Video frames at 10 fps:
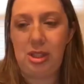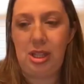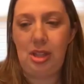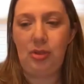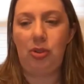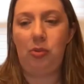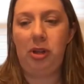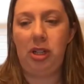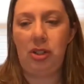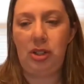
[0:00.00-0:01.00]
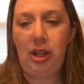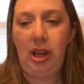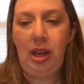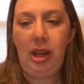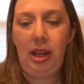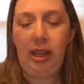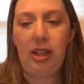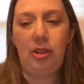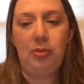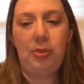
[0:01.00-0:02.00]
Thank you so much.
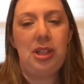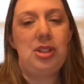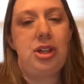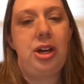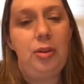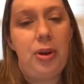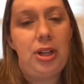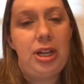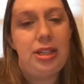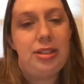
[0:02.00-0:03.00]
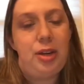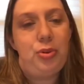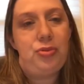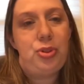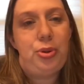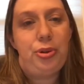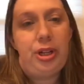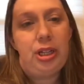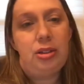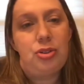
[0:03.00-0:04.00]
Can you please talk about any type of
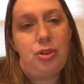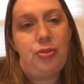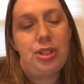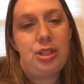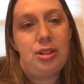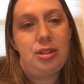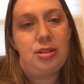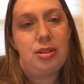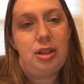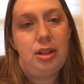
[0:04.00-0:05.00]
tutoring services